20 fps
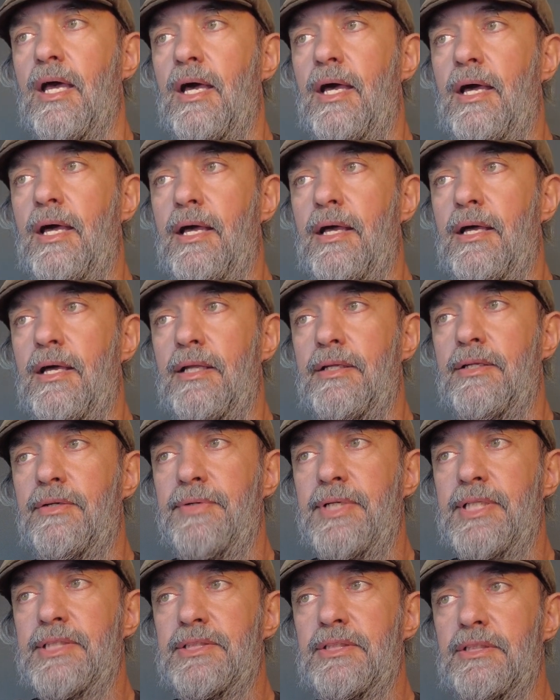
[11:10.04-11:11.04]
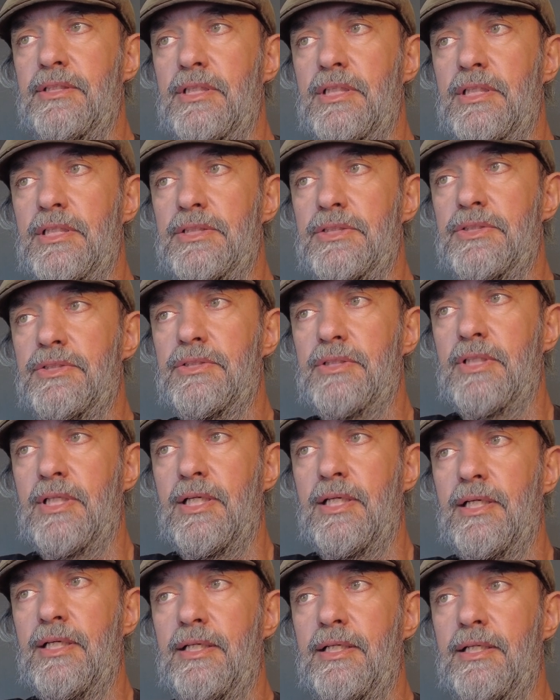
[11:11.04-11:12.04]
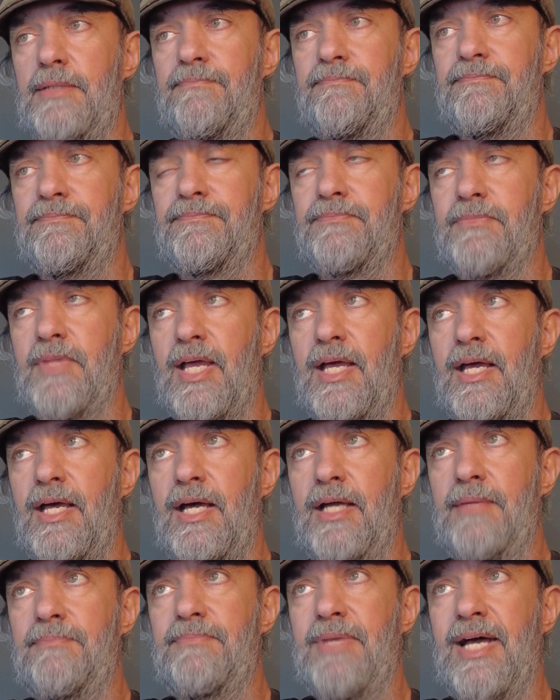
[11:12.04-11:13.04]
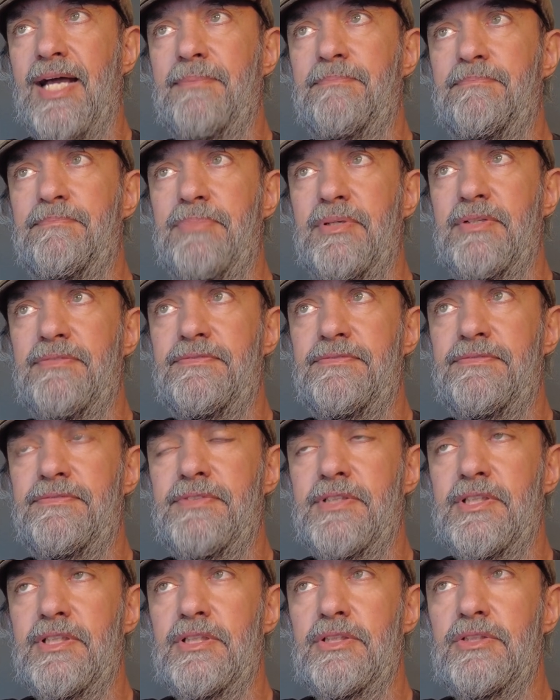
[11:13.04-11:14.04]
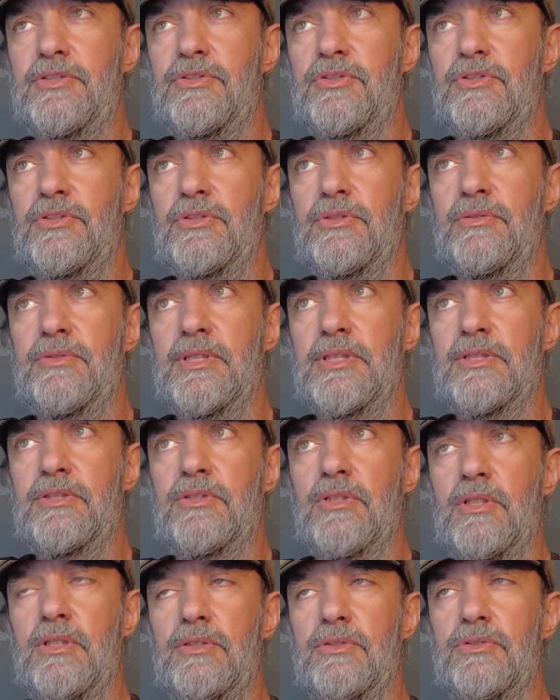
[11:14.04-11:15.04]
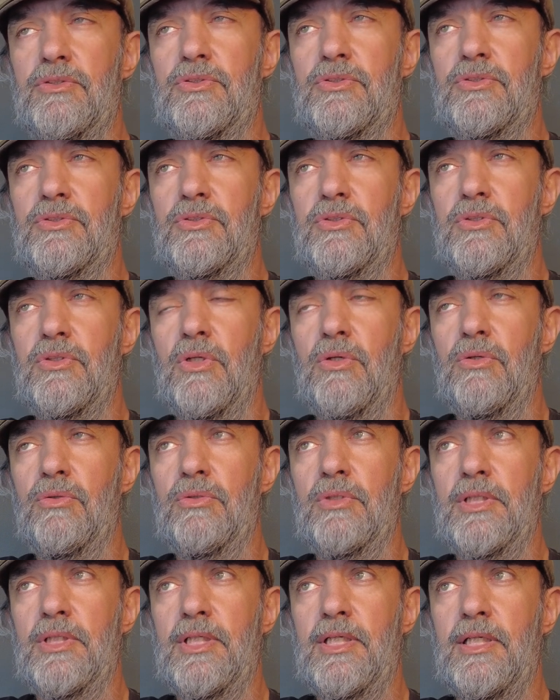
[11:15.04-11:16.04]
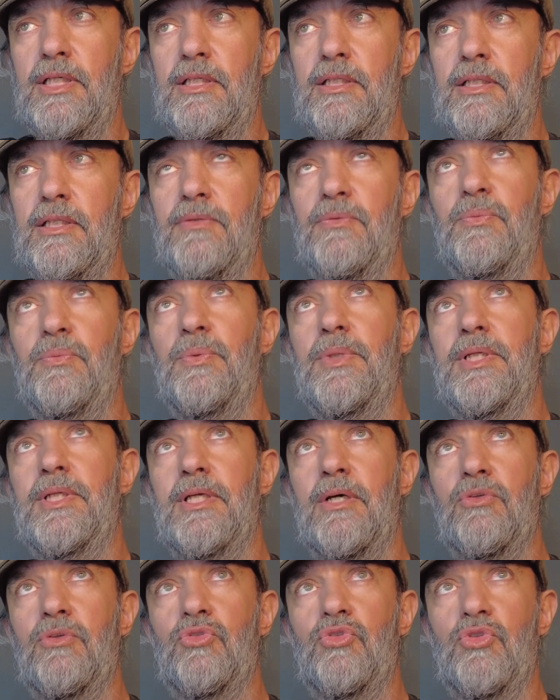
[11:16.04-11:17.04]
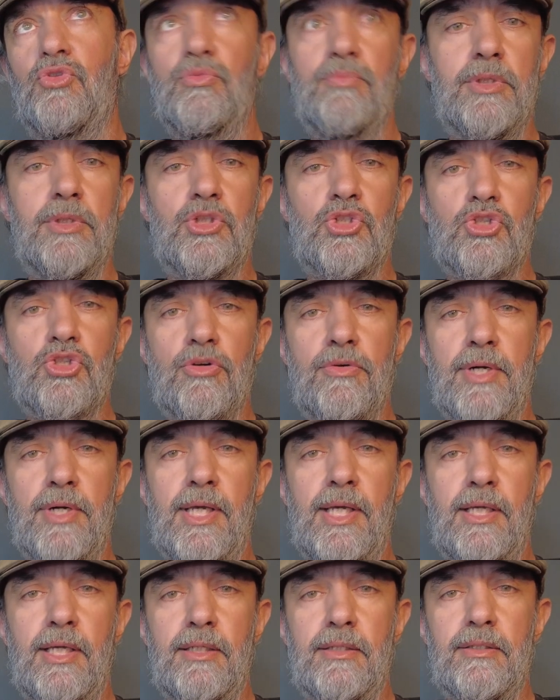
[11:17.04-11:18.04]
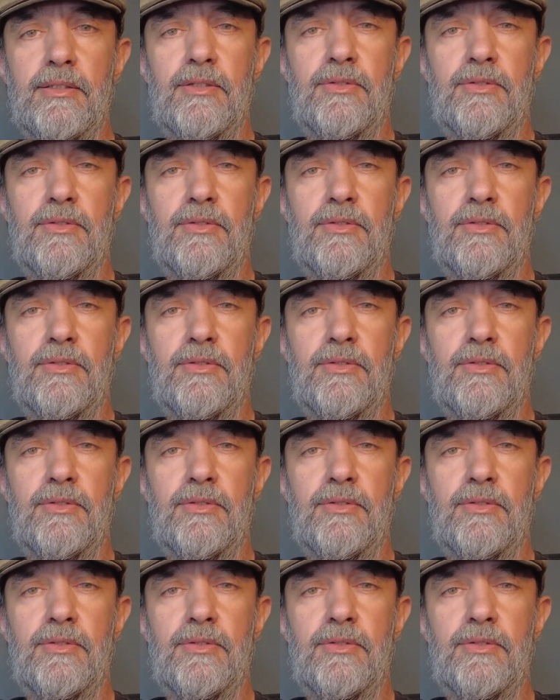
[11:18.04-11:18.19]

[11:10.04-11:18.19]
And the reason is I prefer to do it slowly without too much grain